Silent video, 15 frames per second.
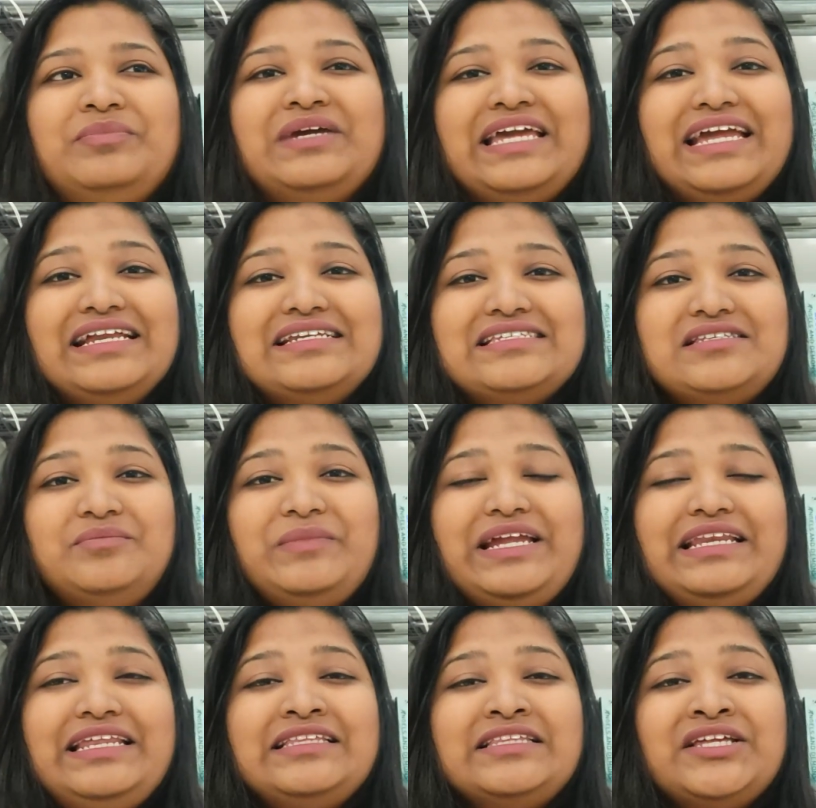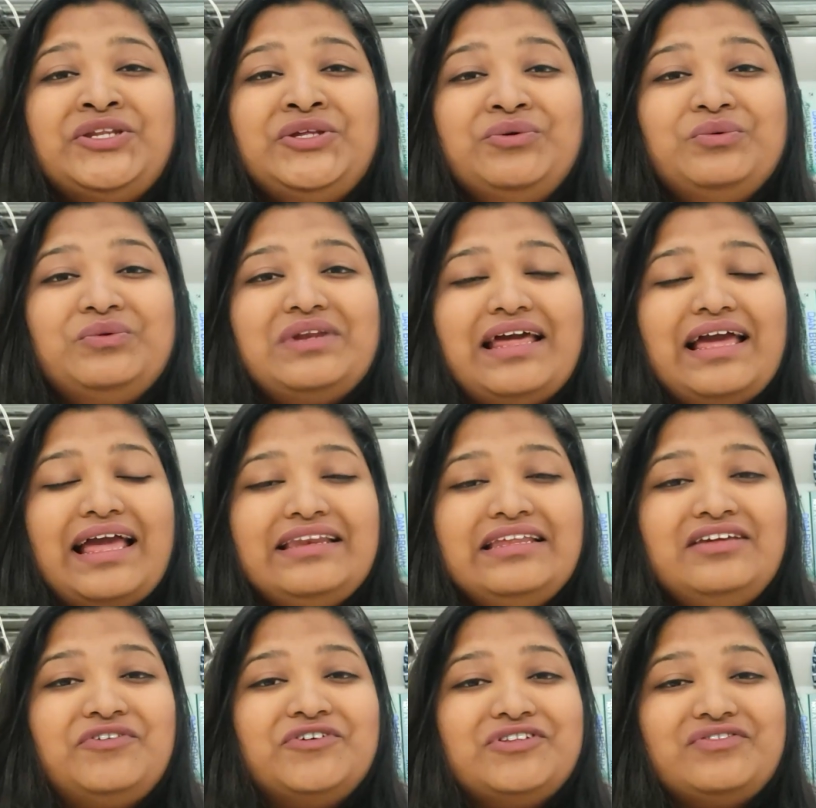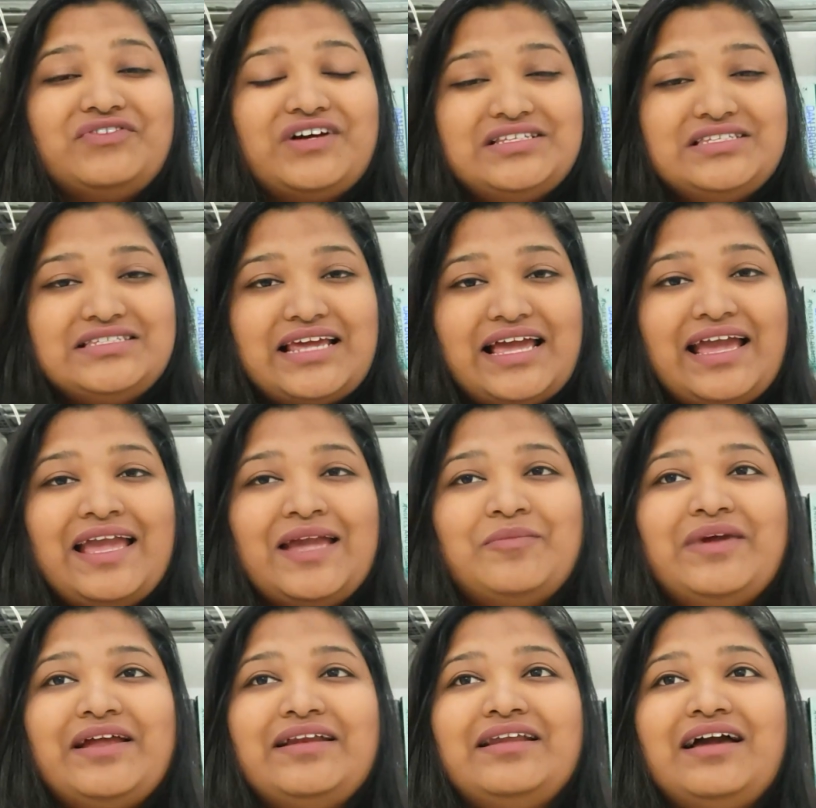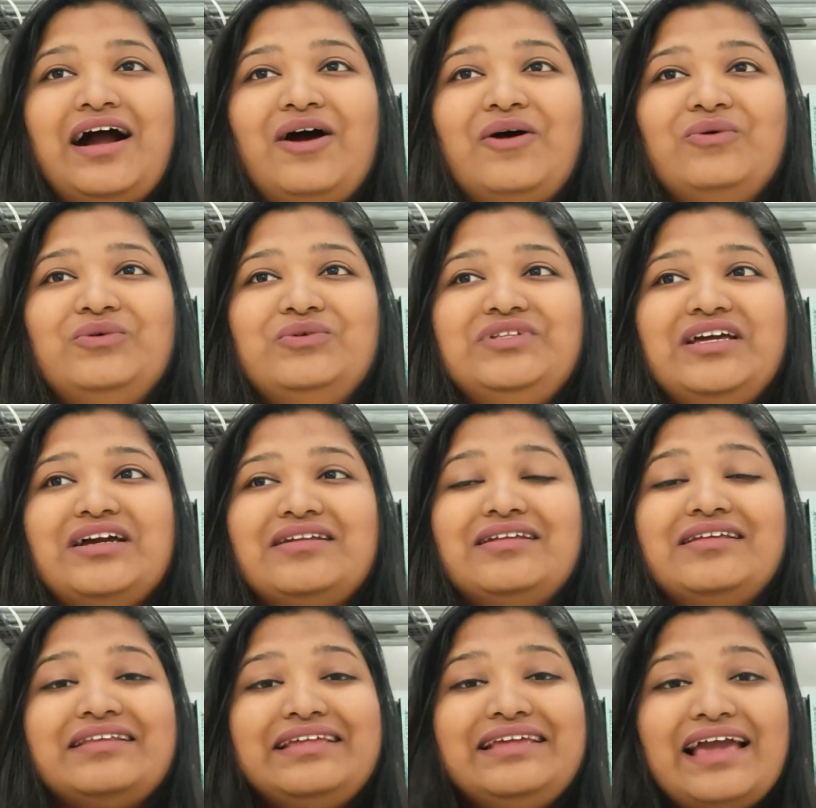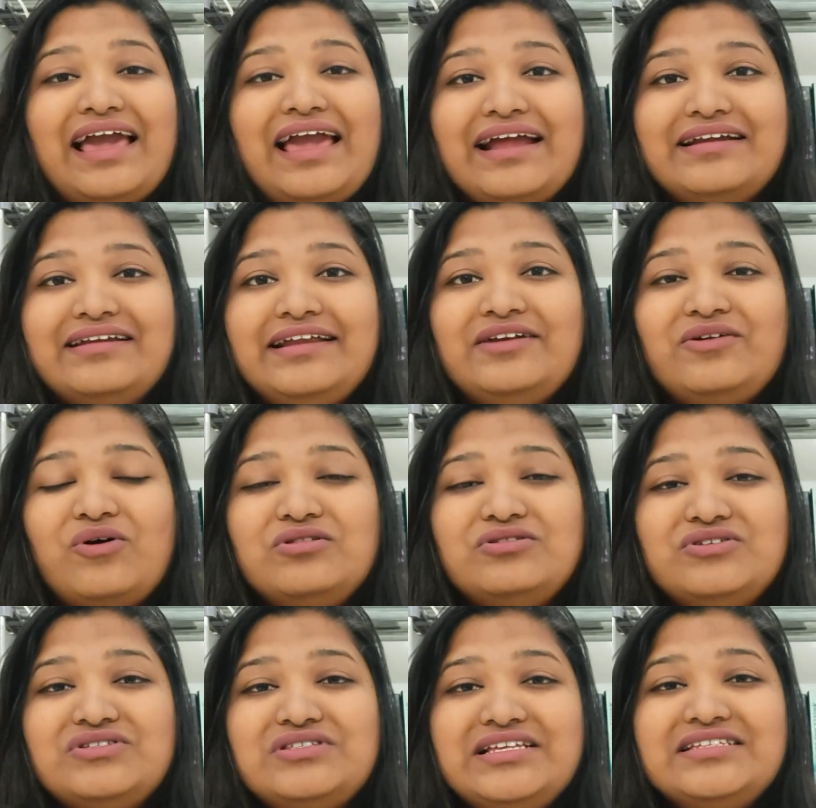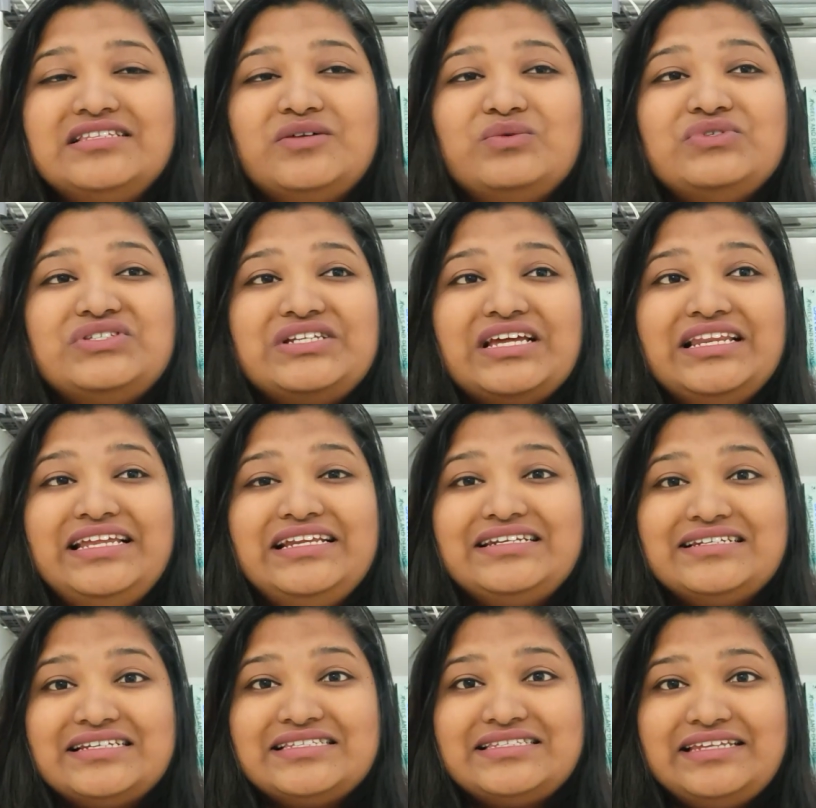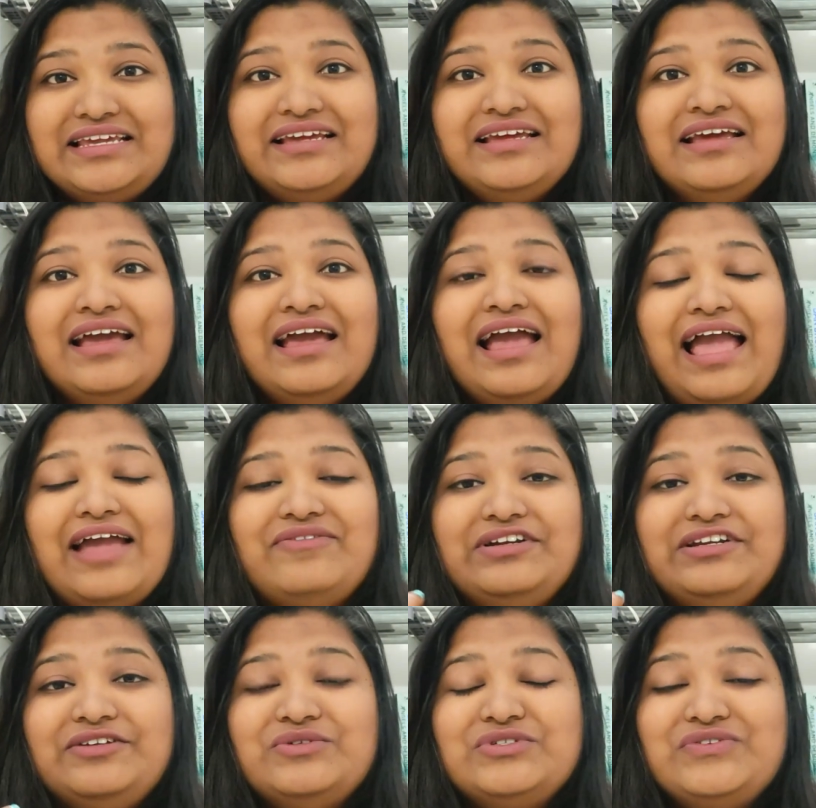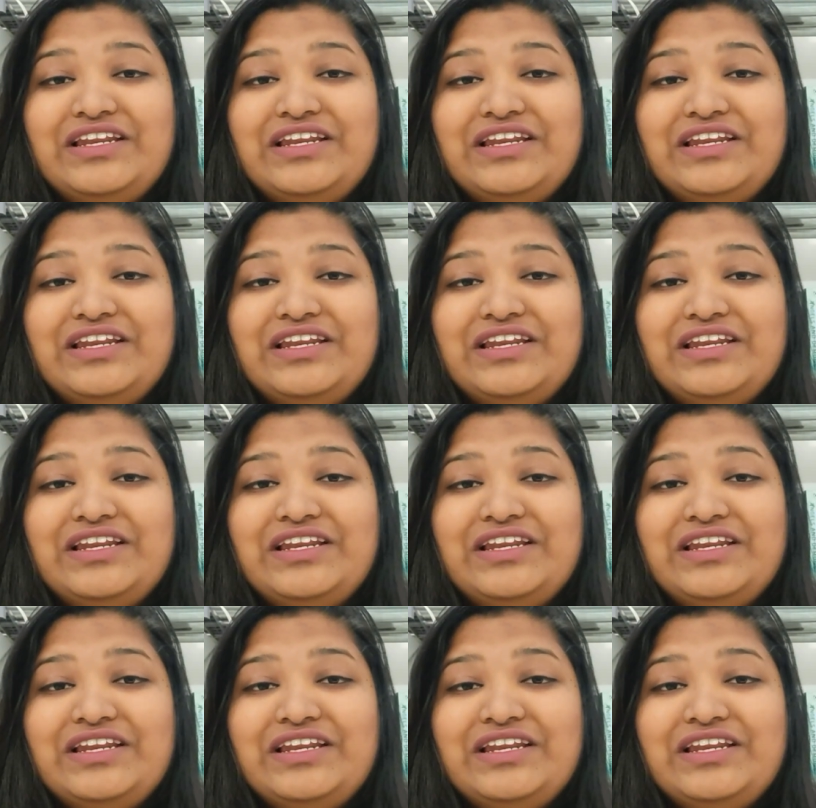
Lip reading: kids meeting the new nanny for the first time and how they're gonna react and all those things. That was really interesting. I felt it was